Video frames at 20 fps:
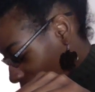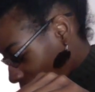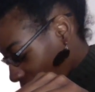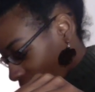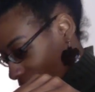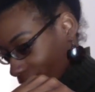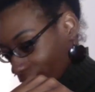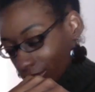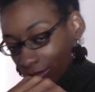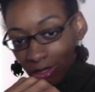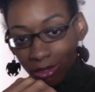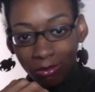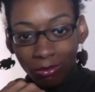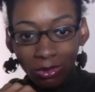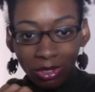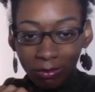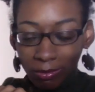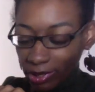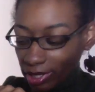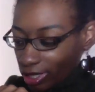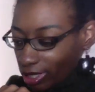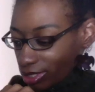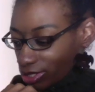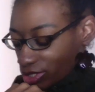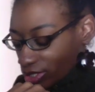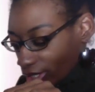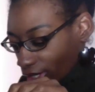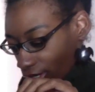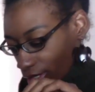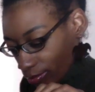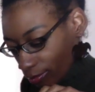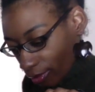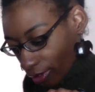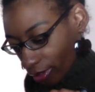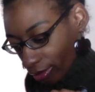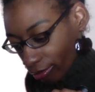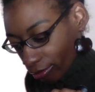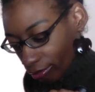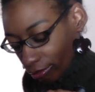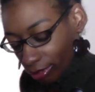I don't know what page y'all are
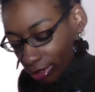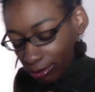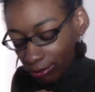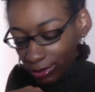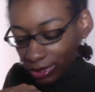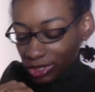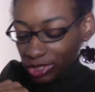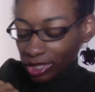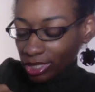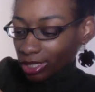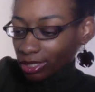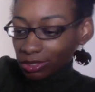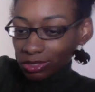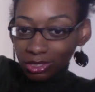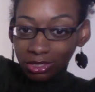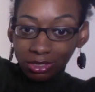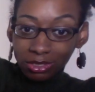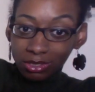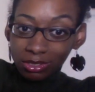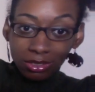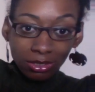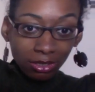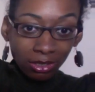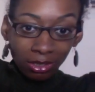on, but y'all just,